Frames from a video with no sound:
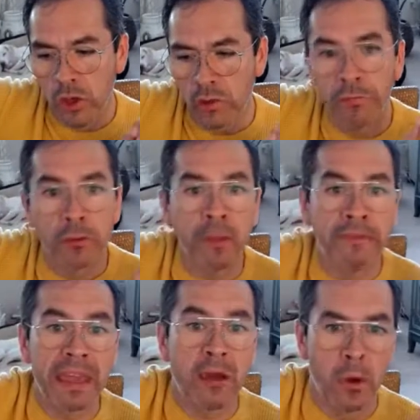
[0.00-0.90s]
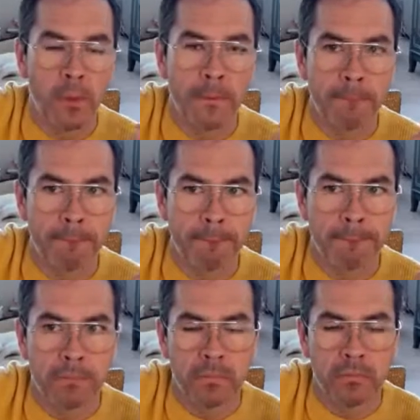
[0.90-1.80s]
you're full of ego.
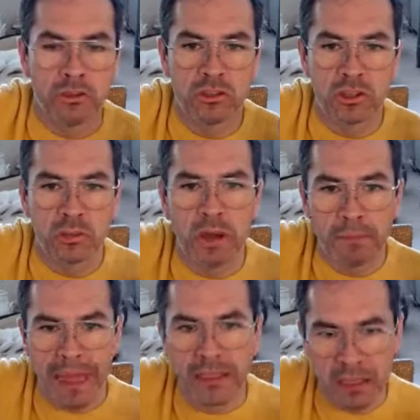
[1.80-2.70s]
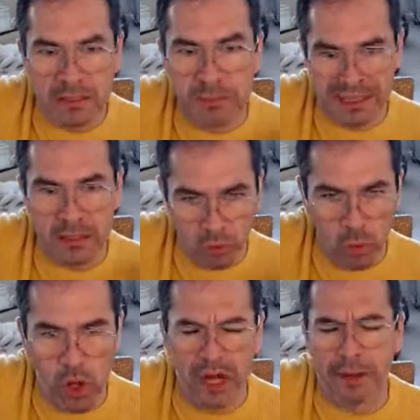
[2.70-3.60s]
You just want to make this business
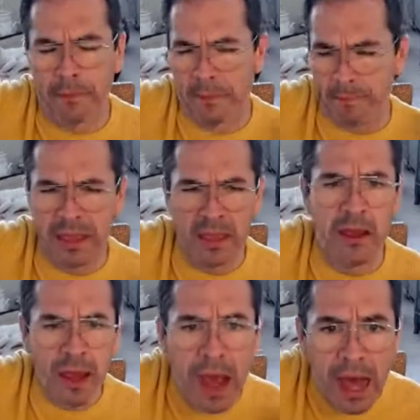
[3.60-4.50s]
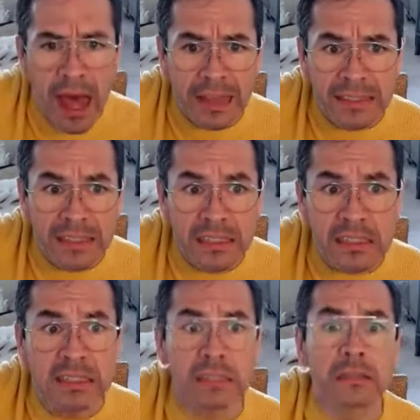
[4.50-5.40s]
work
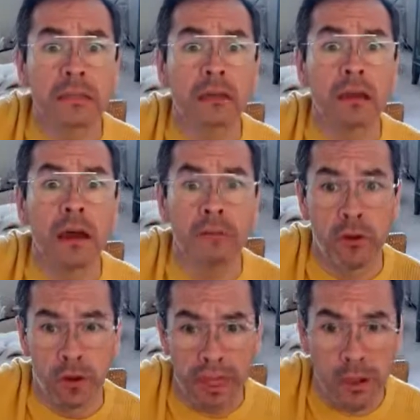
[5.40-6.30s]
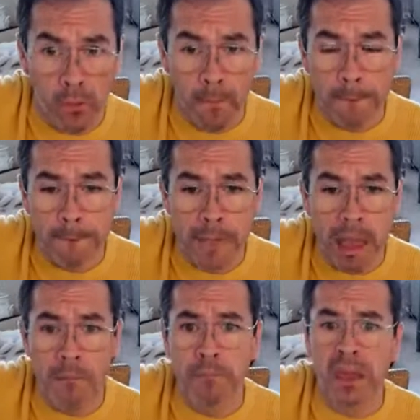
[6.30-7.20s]
because of your ego,
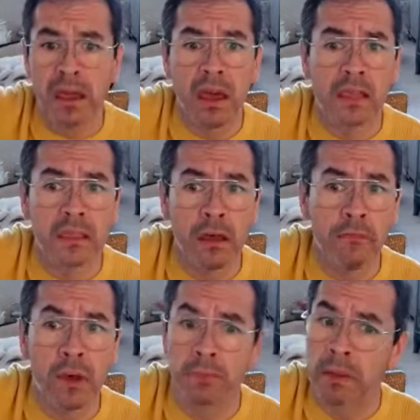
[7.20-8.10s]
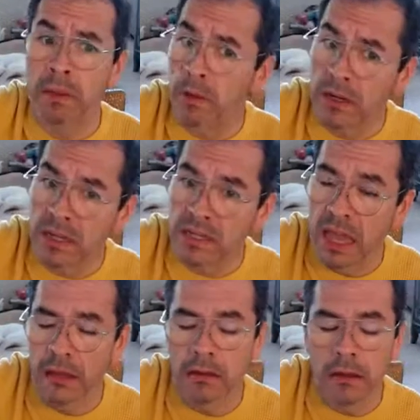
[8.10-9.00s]
because of what people are going to
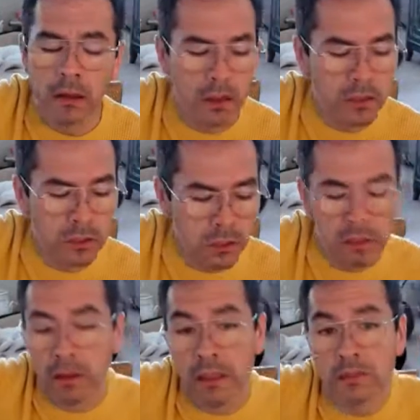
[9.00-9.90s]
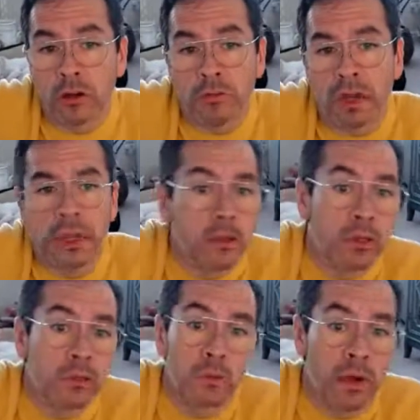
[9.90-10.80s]
say. Dude, it's your money. You
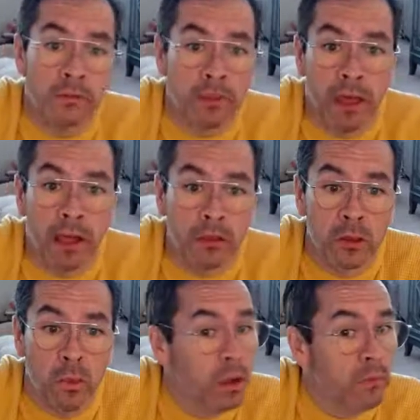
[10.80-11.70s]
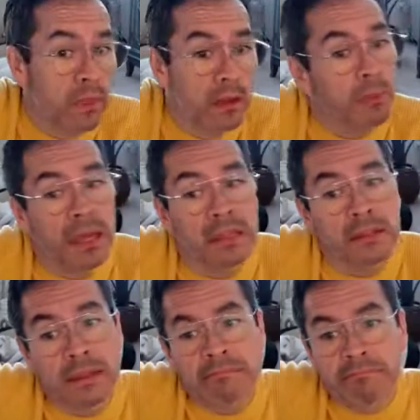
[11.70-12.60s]
can do whatever the hell you want with it,
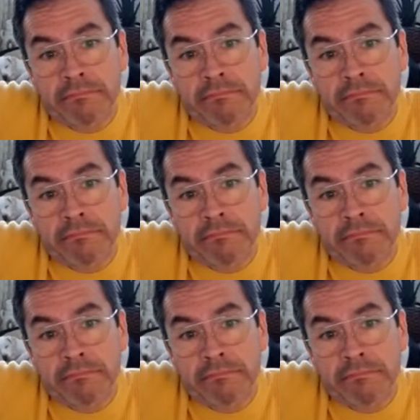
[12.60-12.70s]
but